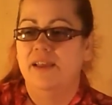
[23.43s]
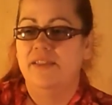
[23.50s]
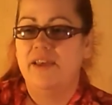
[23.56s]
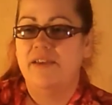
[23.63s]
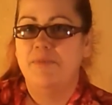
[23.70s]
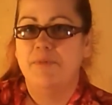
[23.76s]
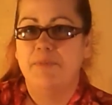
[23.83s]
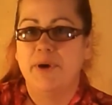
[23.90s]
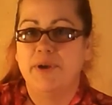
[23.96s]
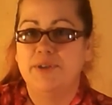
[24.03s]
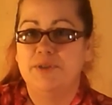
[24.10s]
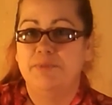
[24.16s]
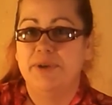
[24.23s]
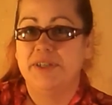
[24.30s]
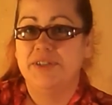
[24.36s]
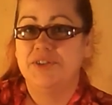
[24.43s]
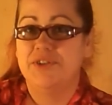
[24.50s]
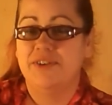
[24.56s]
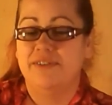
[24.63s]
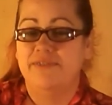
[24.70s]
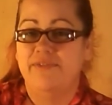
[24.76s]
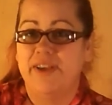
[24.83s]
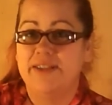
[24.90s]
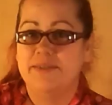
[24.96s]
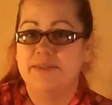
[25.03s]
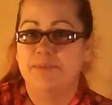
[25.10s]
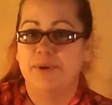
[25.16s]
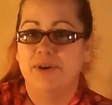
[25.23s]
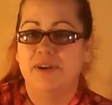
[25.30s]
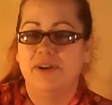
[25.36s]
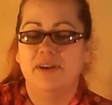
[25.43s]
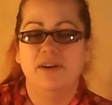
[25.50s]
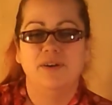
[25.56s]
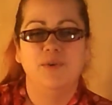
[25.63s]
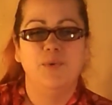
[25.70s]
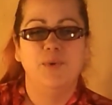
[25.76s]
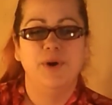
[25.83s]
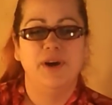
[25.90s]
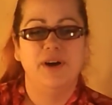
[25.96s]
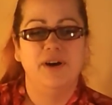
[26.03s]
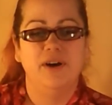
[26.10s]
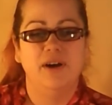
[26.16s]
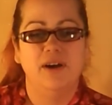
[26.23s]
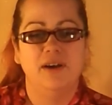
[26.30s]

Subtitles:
They've been posting pictures on Facebook where